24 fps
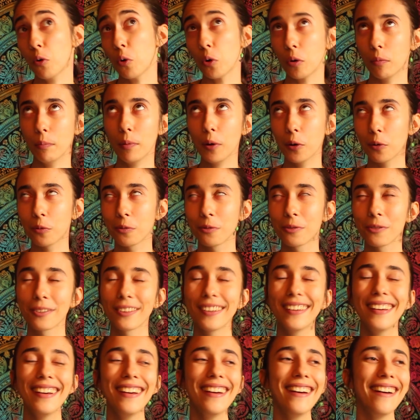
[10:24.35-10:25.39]
or both
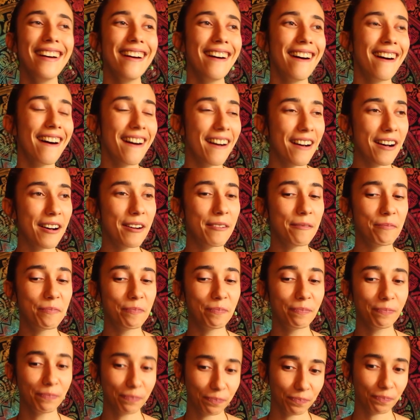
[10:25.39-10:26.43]

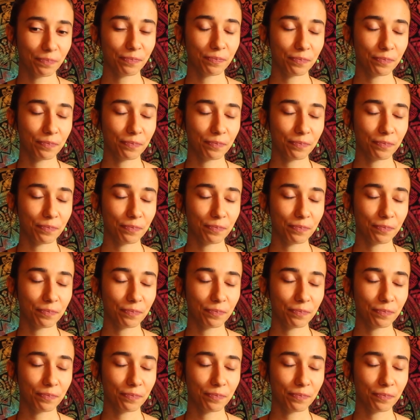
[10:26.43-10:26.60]
um,